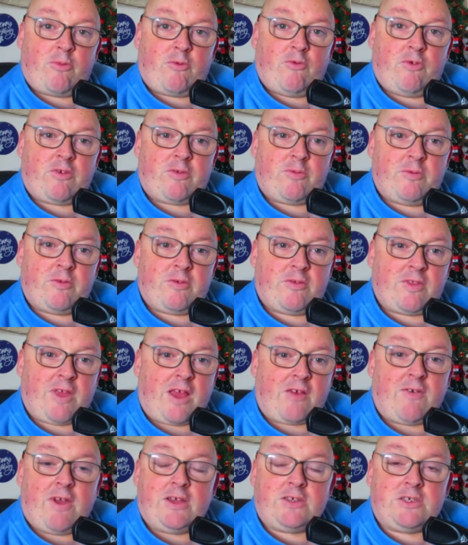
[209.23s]
Christmas
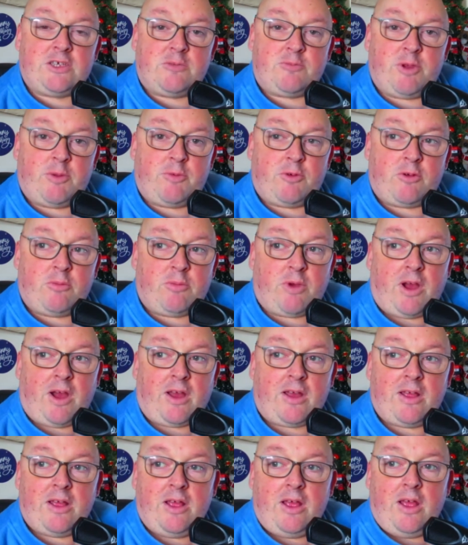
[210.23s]
decorations that people can
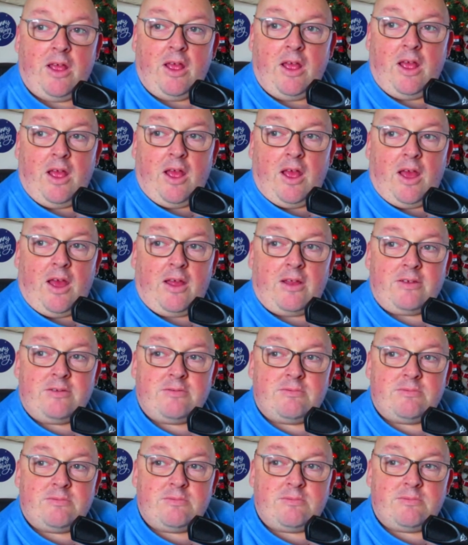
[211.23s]
buy.
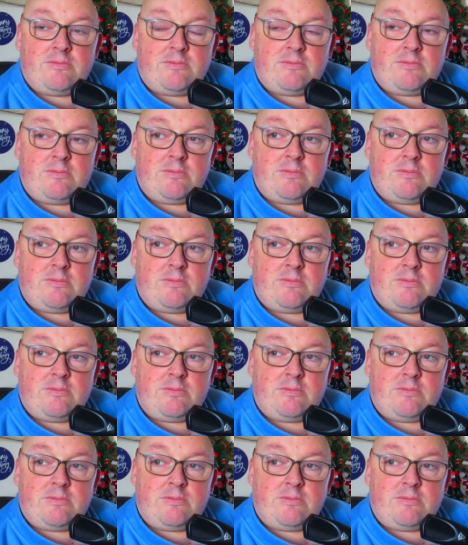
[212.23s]
And